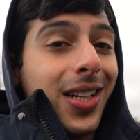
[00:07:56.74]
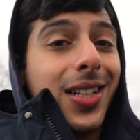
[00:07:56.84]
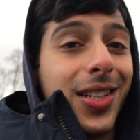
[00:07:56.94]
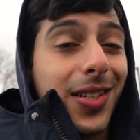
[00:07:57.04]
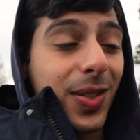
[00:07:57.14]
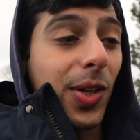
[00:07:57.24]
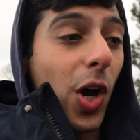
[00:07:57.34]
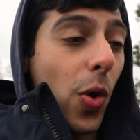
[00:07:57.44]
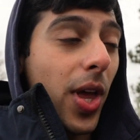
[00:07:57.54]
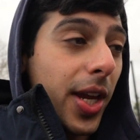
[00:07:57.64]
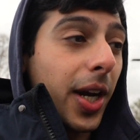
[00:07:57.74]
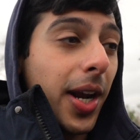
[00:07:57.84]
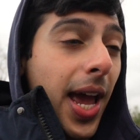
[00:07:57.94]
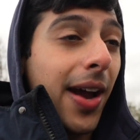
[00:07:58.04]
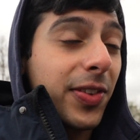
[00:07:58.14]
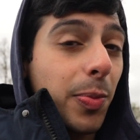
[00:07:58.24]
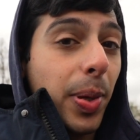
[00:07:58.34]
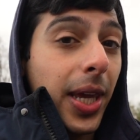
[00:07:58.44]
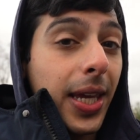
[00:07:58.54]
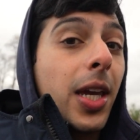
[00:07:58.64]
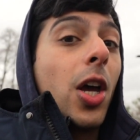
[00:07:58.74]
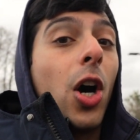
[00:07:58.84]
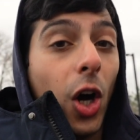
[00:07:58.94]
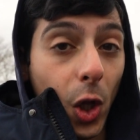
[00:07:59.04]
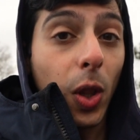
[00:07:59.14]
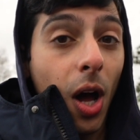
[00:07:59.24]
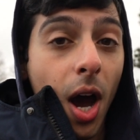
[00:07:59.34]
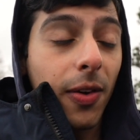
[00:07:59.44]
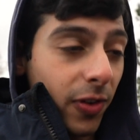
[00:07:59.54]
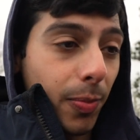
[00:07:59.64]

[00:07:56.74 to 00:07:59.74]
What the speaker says: just know that you're gonna have to pay a lot for